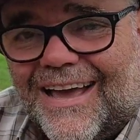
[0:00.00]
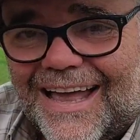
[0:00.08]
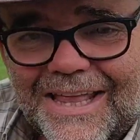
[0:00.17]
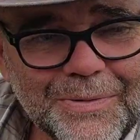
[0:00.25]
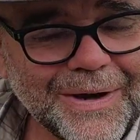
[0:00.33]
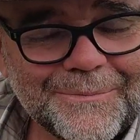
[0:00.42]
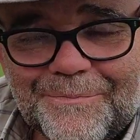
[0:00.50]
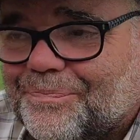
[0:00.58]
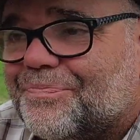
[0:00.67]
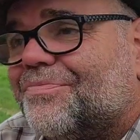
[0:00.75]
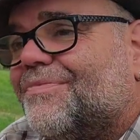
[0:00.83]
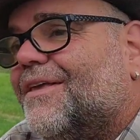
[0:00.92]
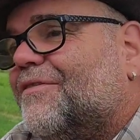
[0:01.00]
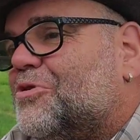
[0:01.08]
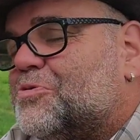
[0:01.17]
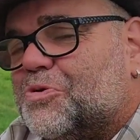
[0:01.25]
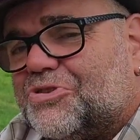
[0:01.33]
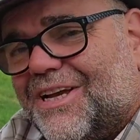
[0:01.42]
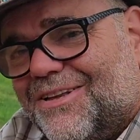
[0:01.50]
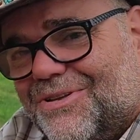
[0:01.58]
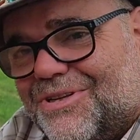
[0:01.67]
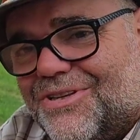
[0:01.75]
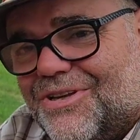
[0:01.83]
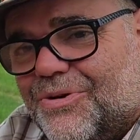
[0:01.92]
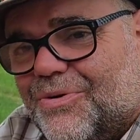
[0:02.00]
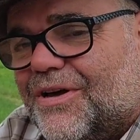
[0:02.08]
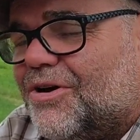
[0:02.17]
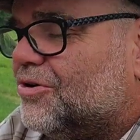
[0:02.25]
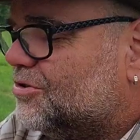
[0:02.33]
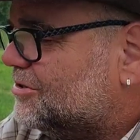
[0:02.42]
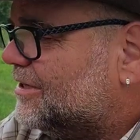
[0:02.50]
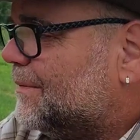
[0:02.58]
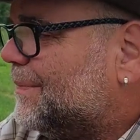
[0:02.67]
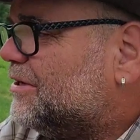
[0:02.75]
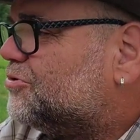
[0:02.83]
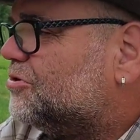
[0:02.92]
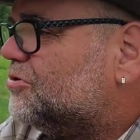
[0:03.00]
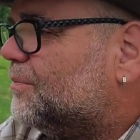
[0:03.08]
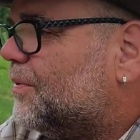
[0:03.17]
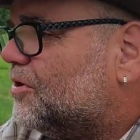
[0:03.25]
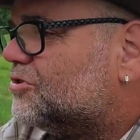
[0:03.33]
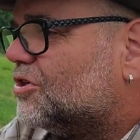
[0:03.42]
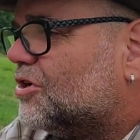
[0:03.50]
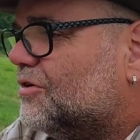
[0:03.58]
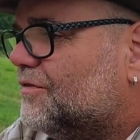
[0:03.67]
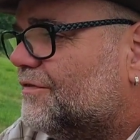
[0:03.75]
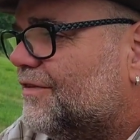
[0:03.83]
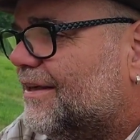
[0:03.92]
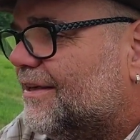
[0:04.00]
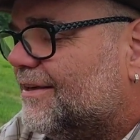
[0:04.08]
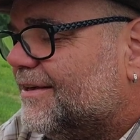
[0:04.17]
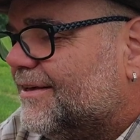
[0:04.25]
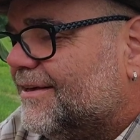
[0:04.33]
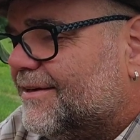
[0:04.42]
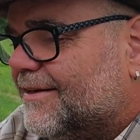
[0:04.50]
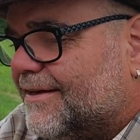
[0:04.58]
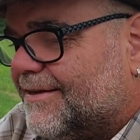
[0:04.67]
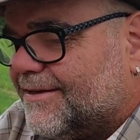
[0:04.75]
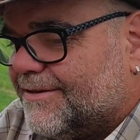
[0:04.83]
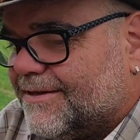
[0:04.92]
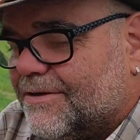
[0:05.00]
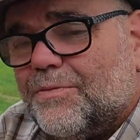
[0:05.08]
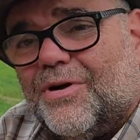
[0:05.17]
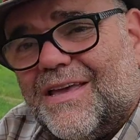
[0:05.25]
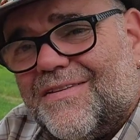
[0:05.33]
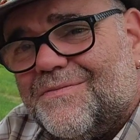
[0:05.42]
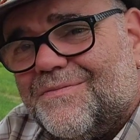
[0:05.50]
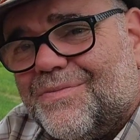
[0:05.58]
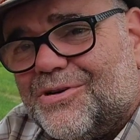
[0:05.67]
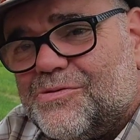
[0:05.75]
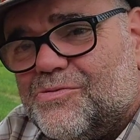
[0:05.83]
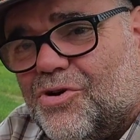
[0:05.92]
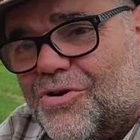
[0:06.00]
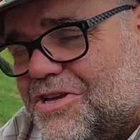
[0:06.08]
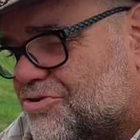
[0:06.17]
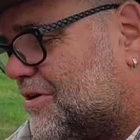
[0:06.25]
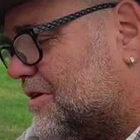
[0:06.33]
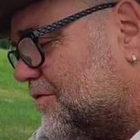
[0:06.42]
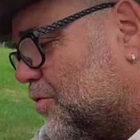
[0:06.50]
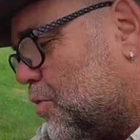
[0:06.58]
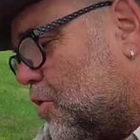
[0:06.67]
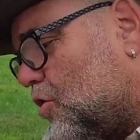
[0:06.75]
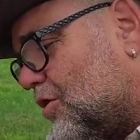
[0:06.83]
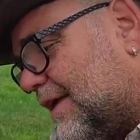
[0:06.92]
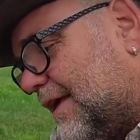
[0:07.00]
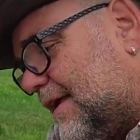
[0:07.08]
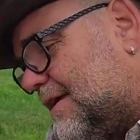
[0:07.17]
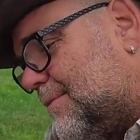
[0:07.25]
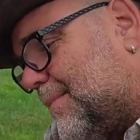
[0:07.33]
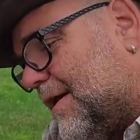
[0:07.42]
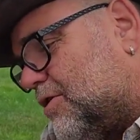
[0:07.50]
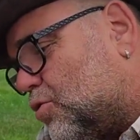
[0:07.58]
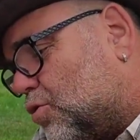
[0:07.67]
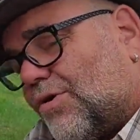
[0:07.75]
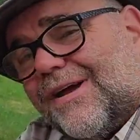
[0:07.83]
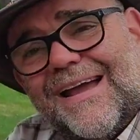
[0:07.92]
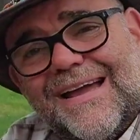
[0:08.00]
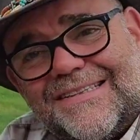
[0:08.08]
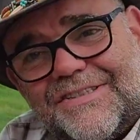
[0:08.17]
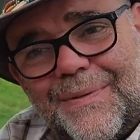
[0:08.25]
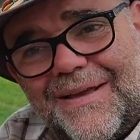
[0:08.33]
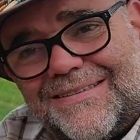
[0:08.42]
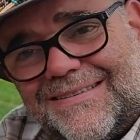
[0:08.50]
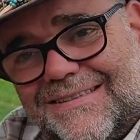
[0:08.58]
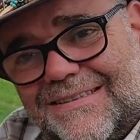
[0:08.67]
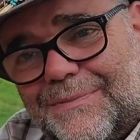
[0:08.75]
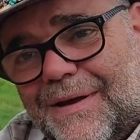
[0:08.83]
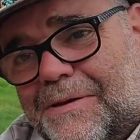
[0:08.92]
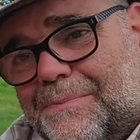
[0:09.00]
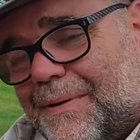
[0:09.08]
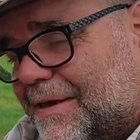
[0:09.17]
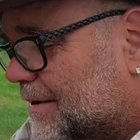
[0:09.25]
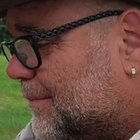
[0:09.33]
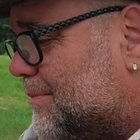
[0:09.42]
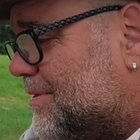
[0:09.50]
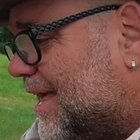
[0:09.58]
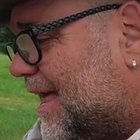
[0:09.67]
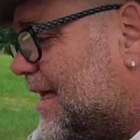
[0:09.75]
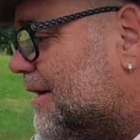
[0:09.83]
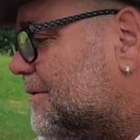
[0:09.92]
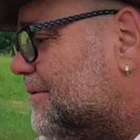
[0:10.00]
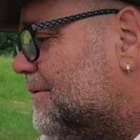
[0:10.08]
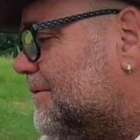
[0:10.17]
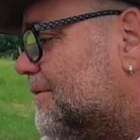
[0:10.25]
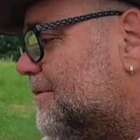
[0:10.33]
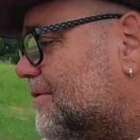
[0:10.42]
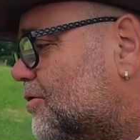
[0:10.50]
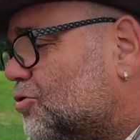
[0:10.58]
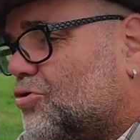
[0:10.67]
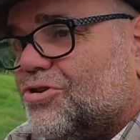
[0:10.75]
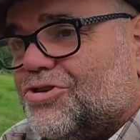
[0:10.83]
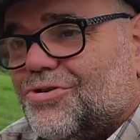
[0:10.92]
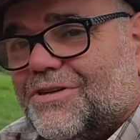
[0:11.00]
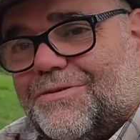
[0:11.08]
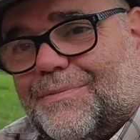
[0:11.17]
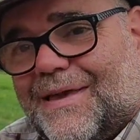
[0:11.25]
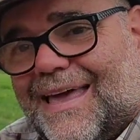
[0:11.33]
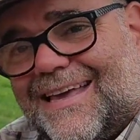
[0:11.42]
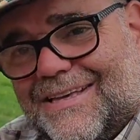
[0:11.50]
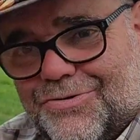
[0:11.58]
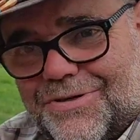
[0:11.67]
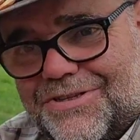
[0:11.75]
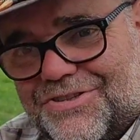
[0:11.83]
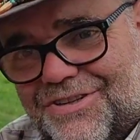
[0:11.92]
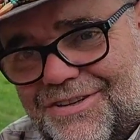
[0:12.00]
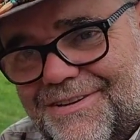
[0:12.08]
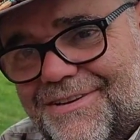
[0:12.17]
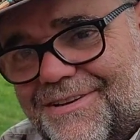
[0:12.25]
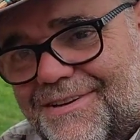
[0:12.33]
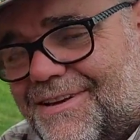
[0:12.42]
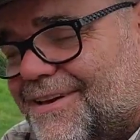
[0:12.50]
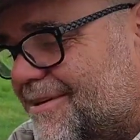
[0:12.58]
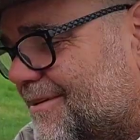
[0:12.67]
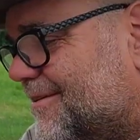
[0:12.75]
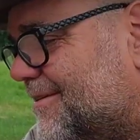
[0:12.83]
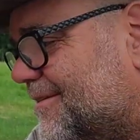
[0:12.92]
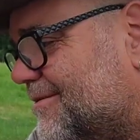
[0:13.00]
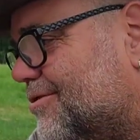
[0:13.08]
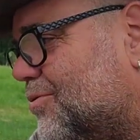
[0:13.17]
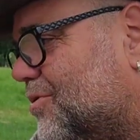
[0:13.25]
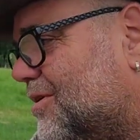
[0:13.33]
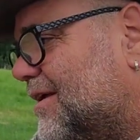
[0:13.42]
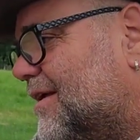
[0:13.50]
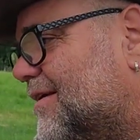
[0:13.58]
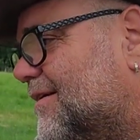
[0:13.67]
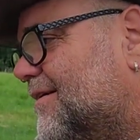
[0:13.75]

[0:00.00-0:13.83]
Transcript: Anyway, if you want to support the channel, you can do it on uh, Patreon or buy us a coffee. And uh, you might even buy some doggy treats for Wally, Pandora, and Sebastian, maybe. And maybe the cat. Not doggy treats, be catty treats. Yeah. Alright, Wally.